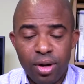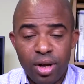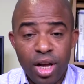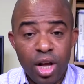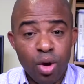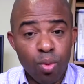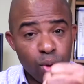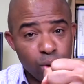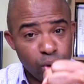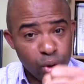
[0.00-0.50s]

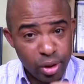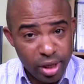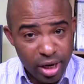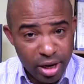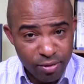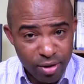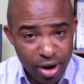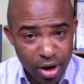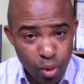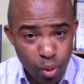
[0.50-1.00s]
He wants to
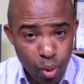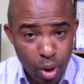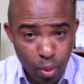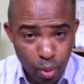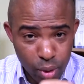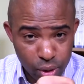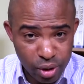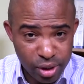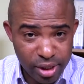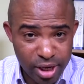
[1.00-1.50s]
deliver you. He
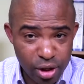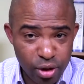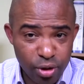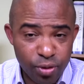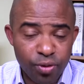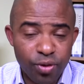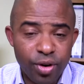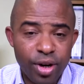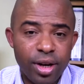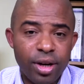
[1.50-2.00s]
wants to set you
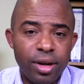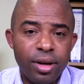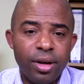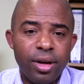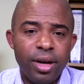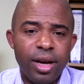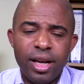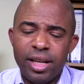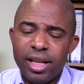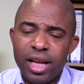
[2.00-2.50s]
free
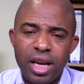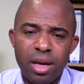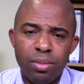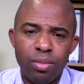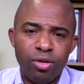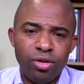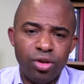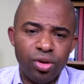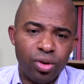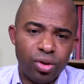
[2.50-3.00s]
in the name
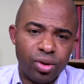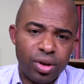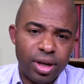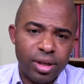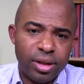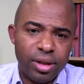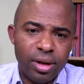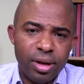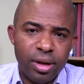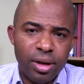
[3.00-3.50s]
of Jesus
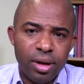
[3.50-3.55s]
Christ.